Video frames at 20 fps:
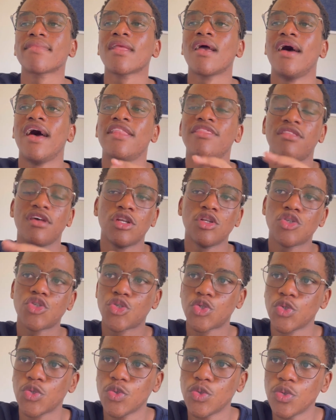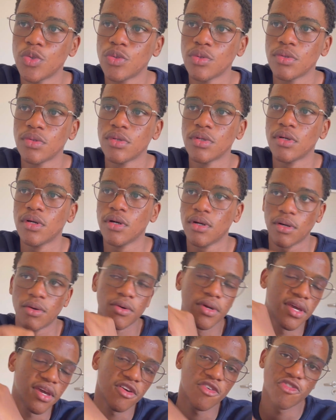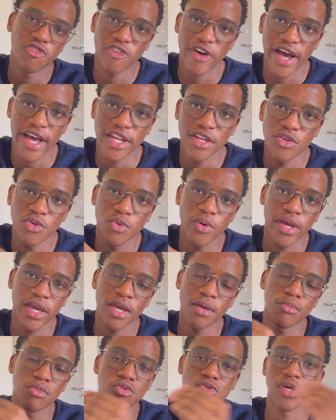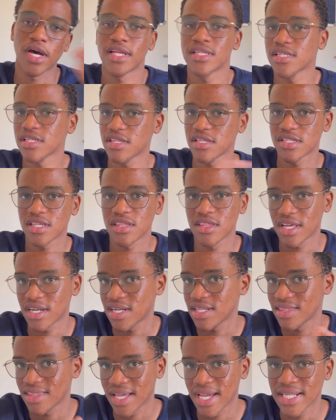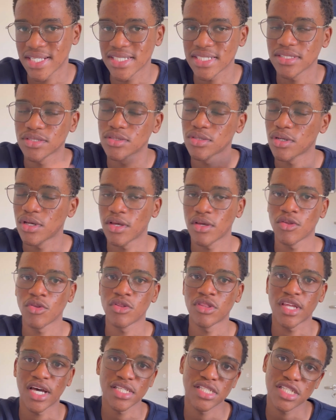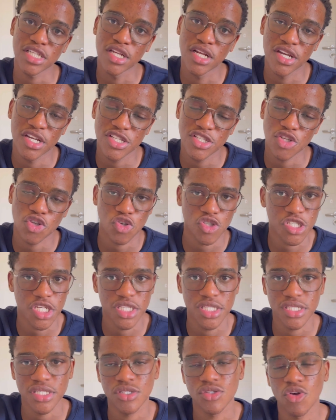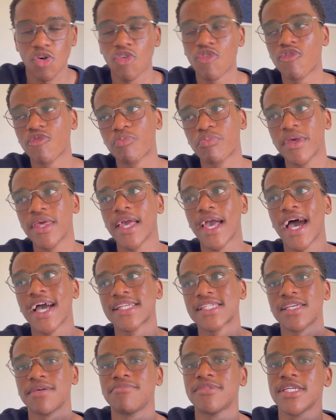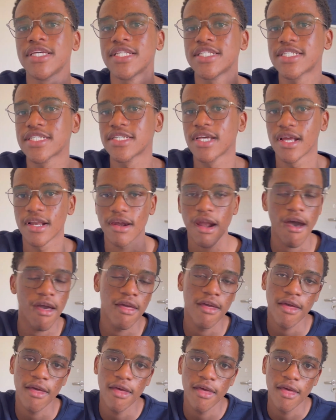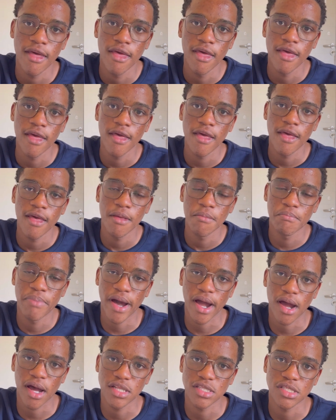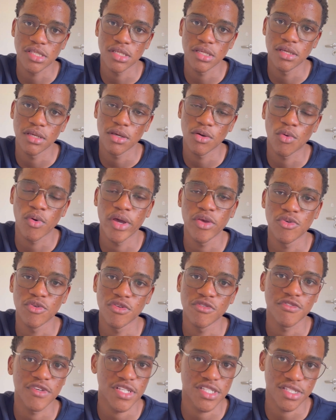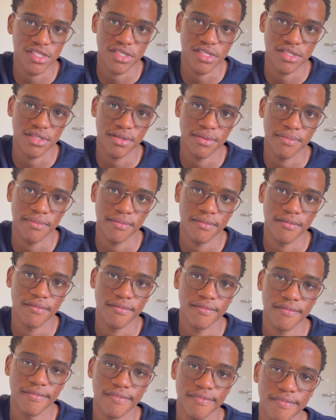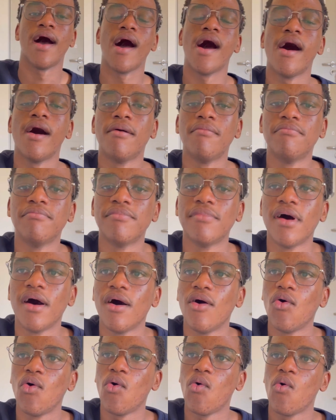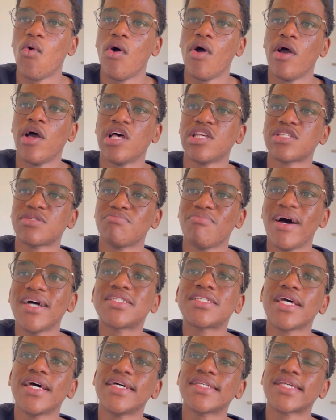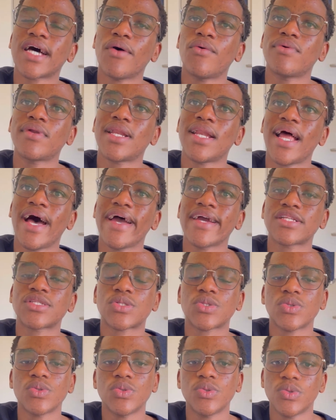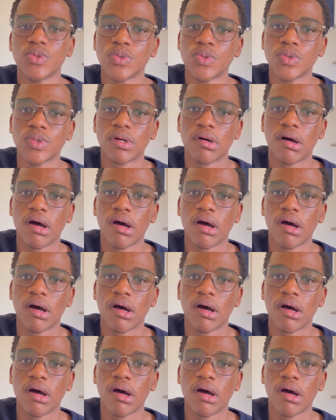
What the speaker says: And then two, okay, fine, you were able to answer this and that and that. That's increasing your chances of being accepted in Pagati Gwa University. As much as I would like to